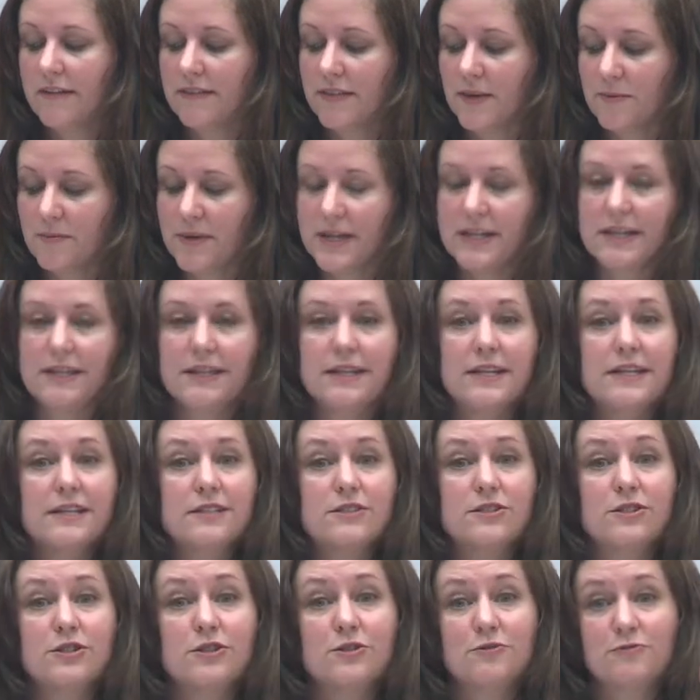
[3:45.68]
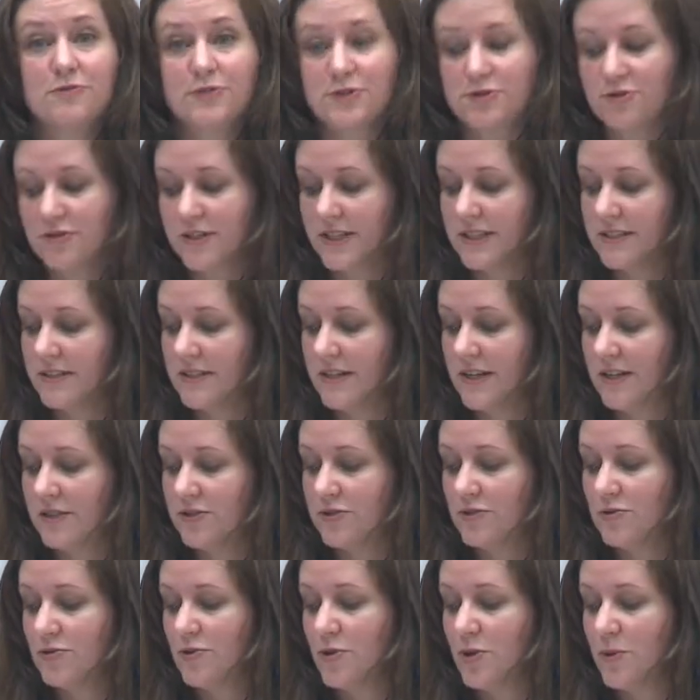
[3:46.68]
They make it easier for
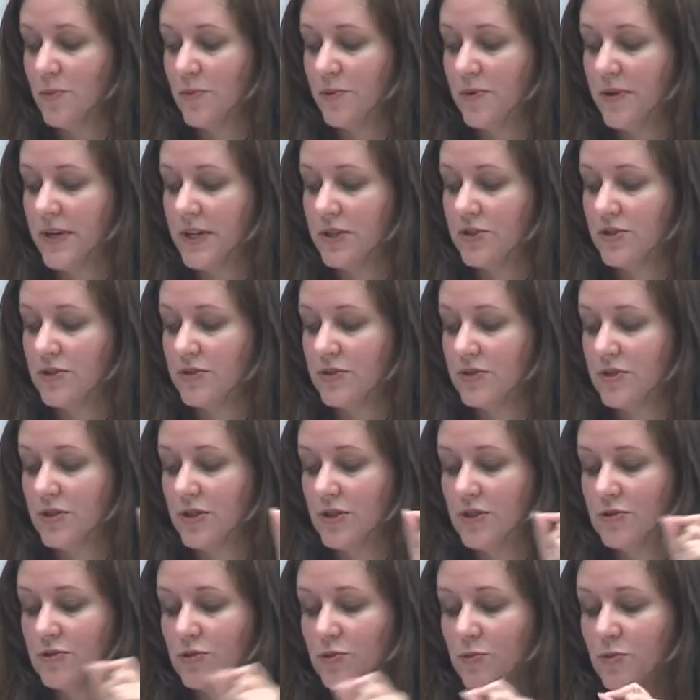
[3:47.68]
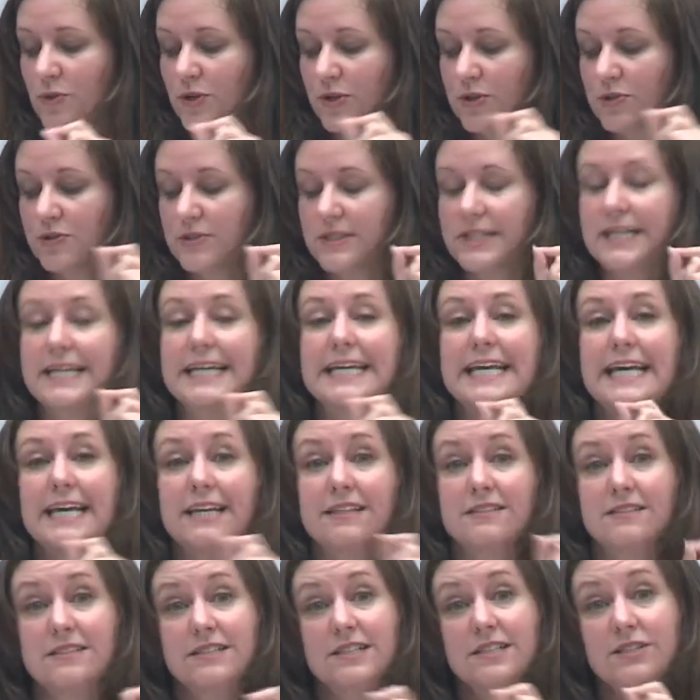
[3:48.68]
transnational corporations to use workers
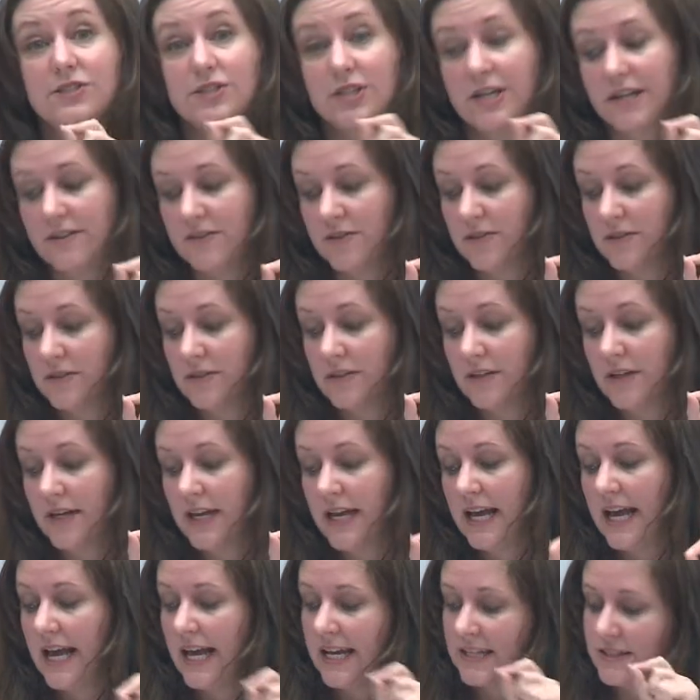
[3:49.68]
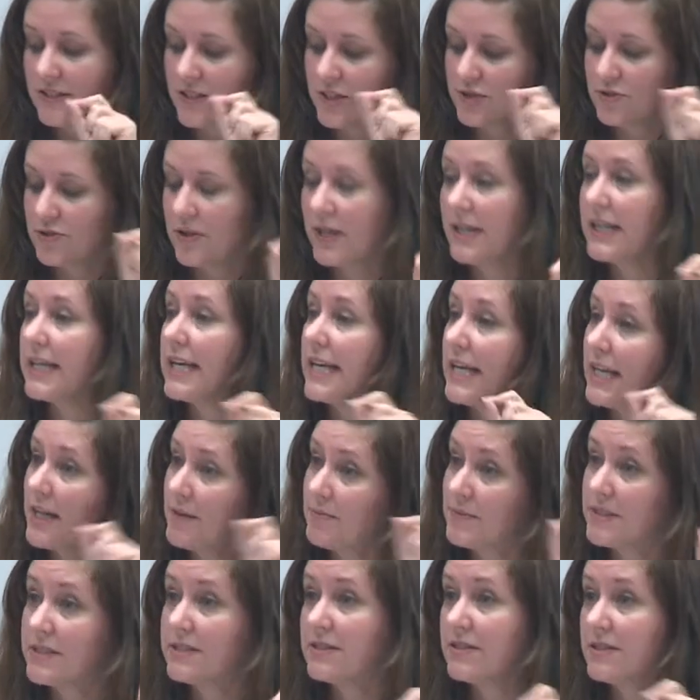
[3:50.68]
against each other as they try to
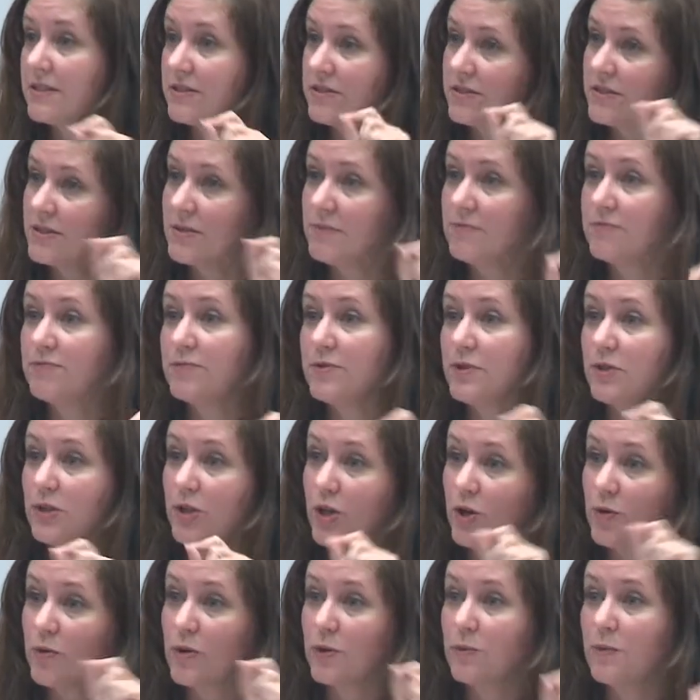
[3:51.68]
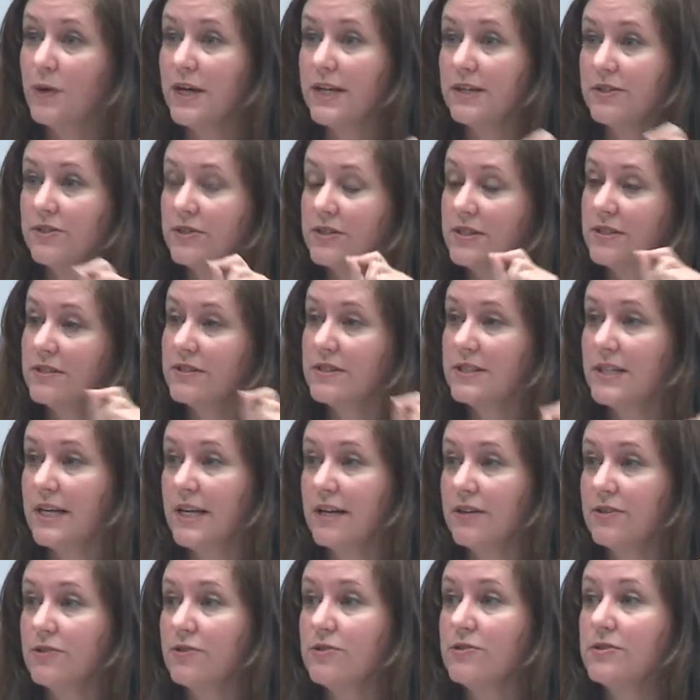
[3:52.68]
game the system for lower wages and
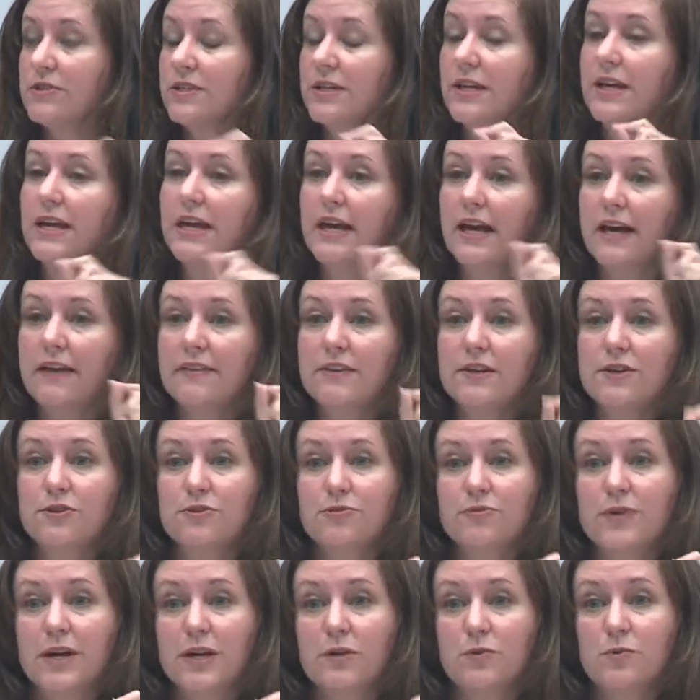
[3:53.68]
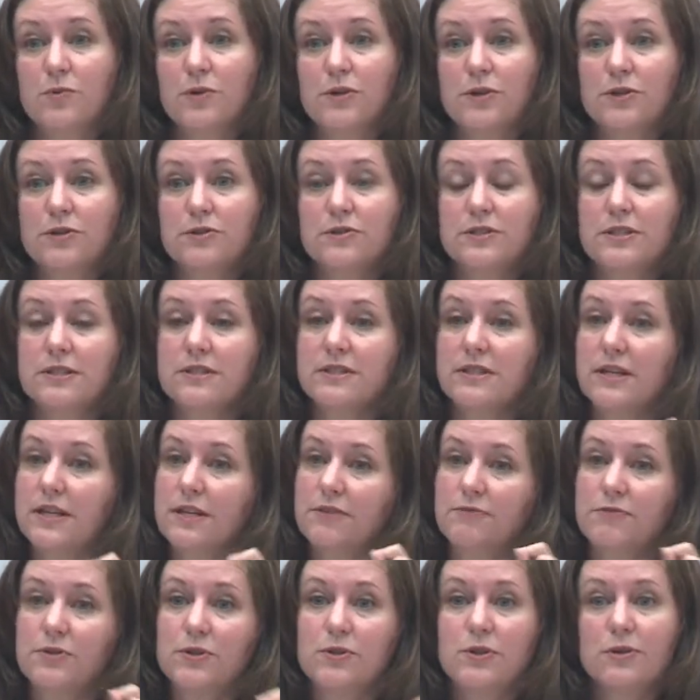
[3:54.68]
standards, and they threaten workers and say,
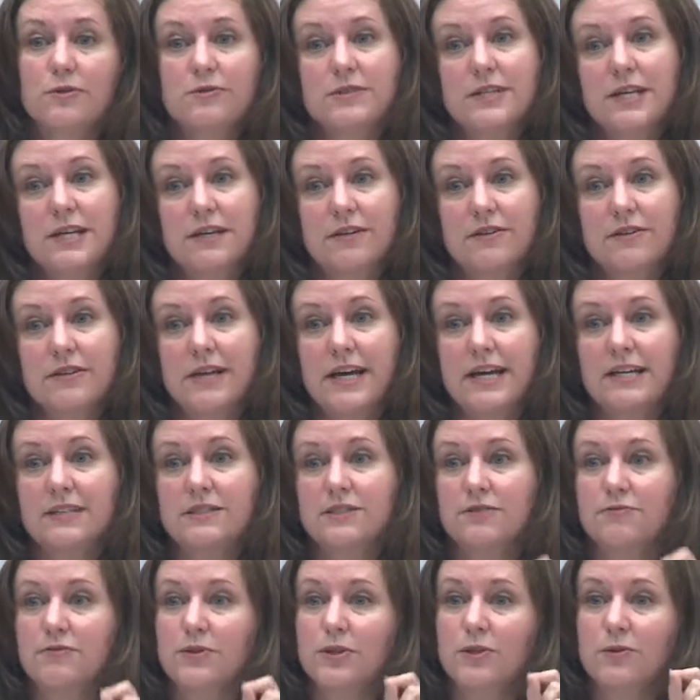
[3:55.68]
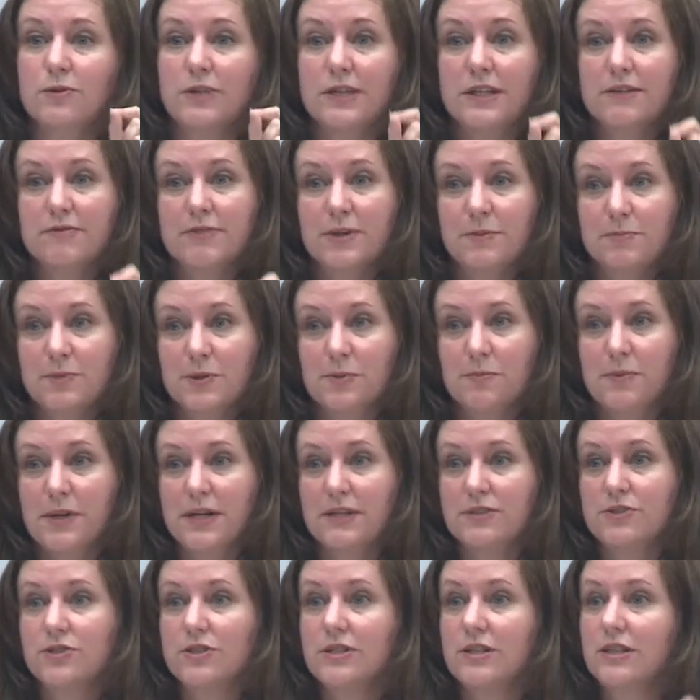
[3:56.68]
if you don't take less, if you don't give up your
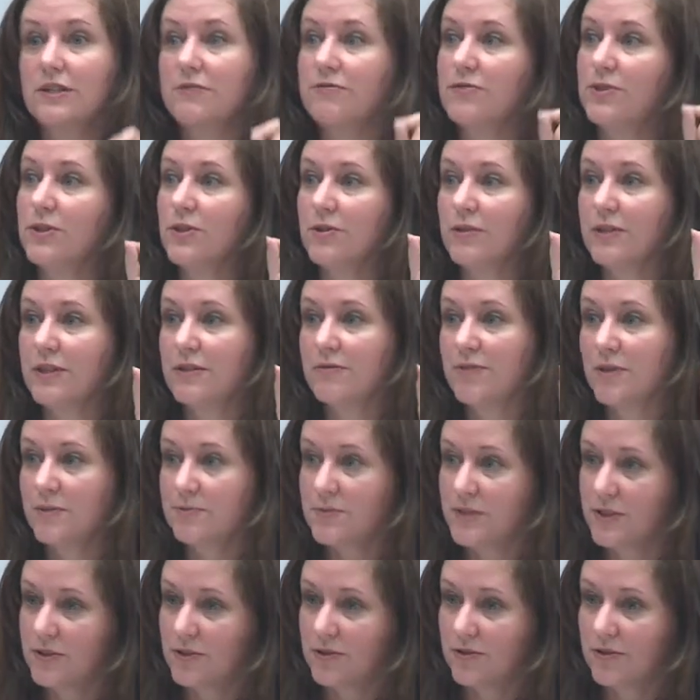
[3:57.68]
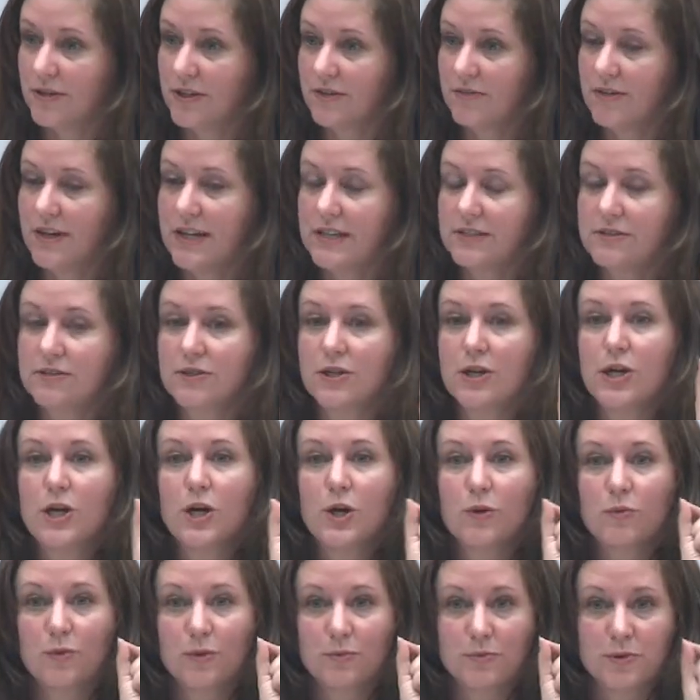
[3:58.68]
pension, if you don't give up seniority rights,
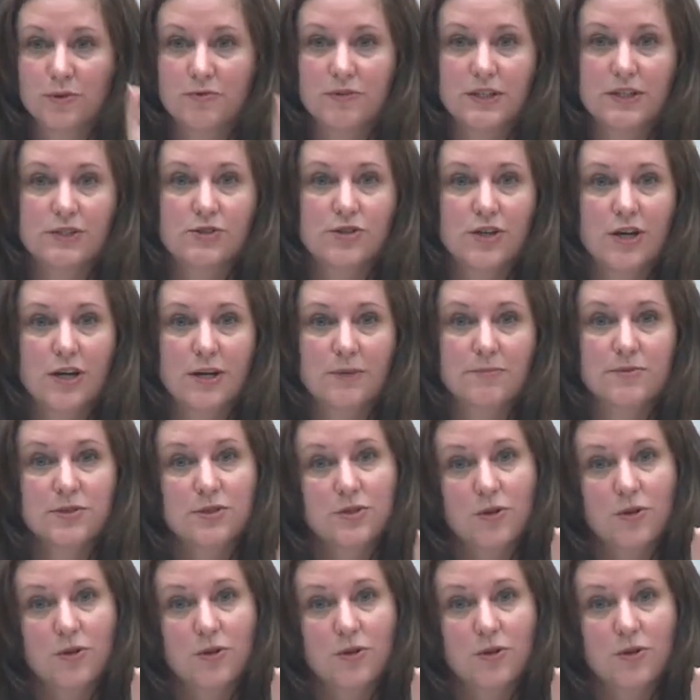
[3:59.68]
we're moving jobs